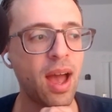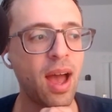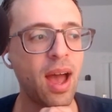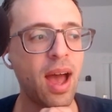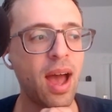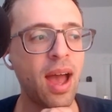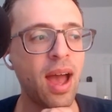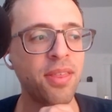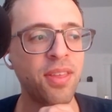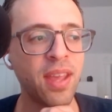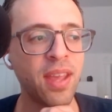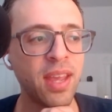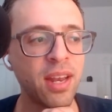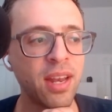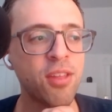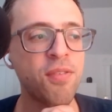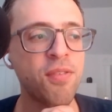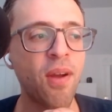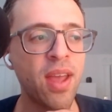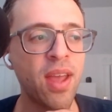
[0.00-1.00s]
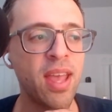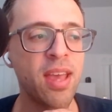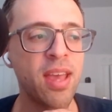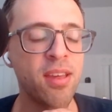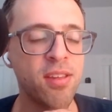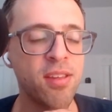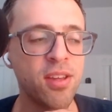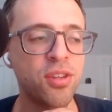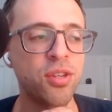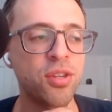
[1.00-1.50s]
I think it is very
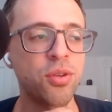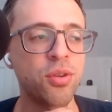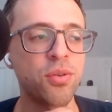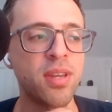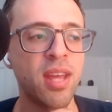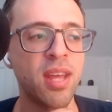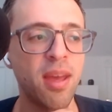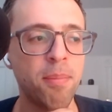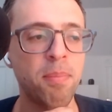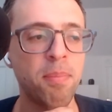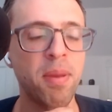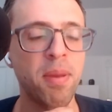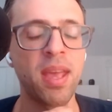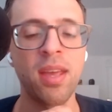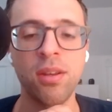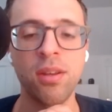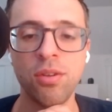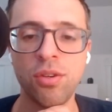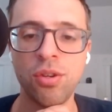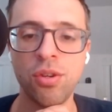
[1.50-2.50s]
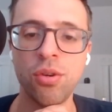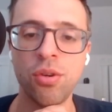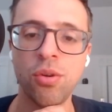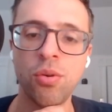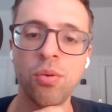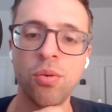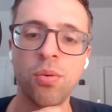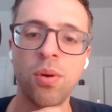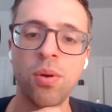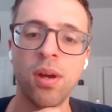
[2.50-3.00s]
easy to tip
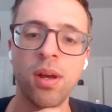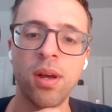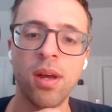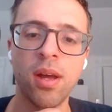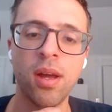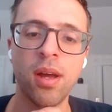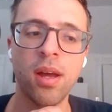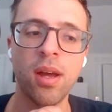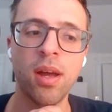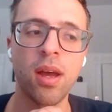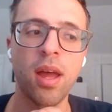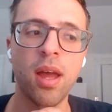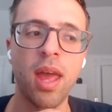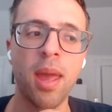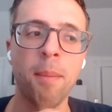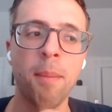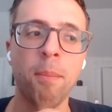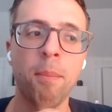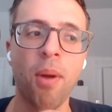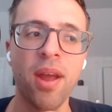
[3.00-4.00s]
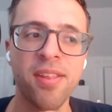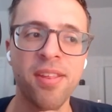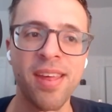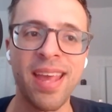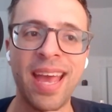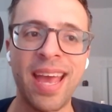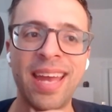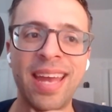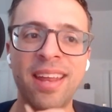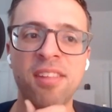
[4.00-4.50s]
into
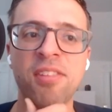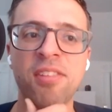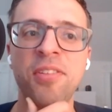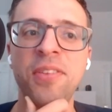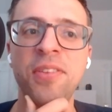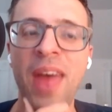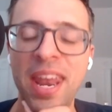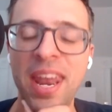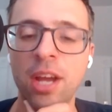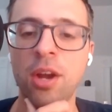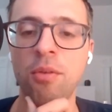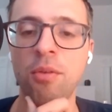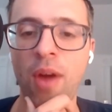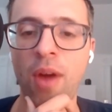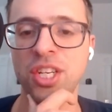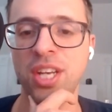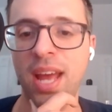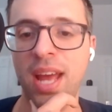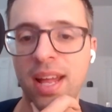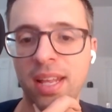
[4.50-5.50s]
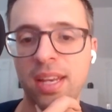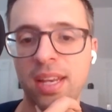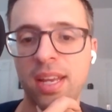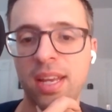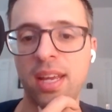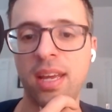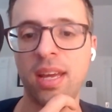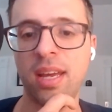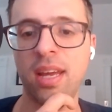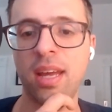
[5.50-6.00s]
embracing an aesthetic of
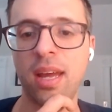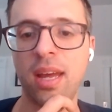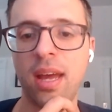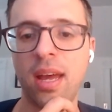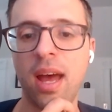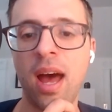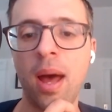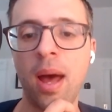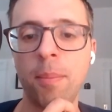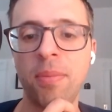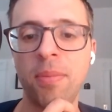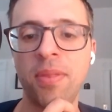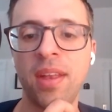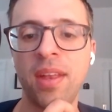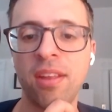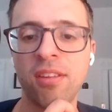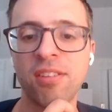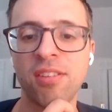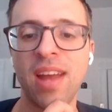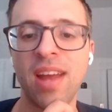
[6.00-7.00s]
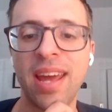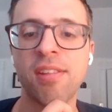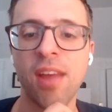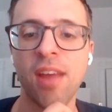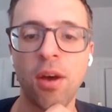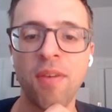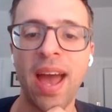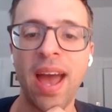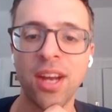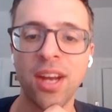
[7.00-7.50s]
rationality. Mm. Um, that is not
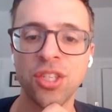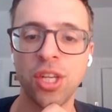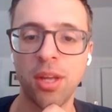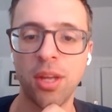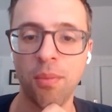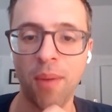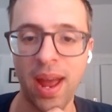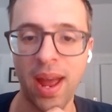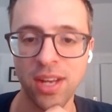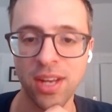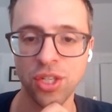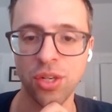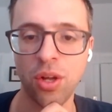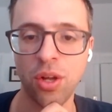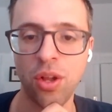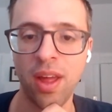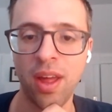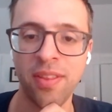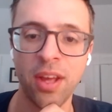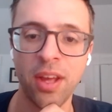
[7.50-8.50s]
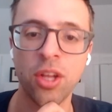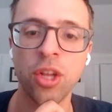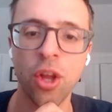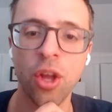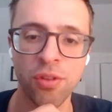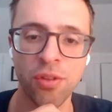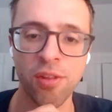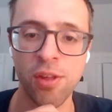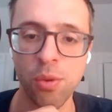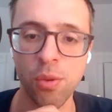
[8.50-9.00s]
itself actually rational and
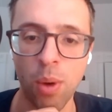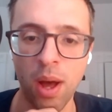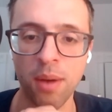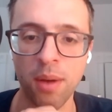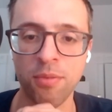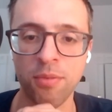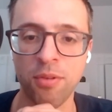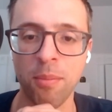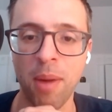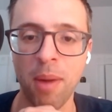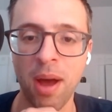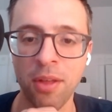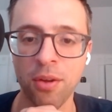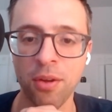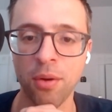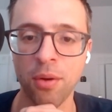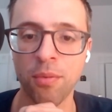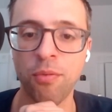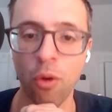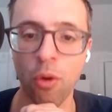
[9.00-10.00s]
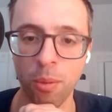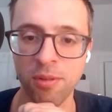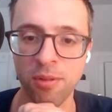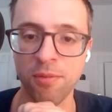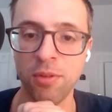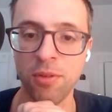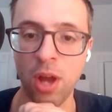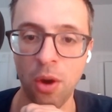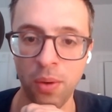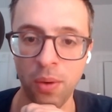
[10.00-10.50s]
it yeah. closes you off from other
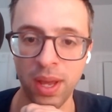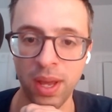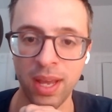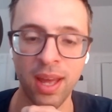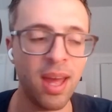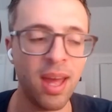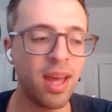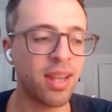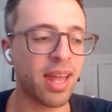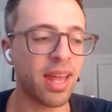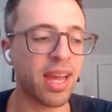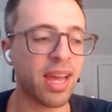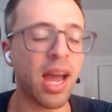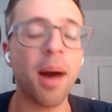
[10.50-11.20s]
forms of knowing.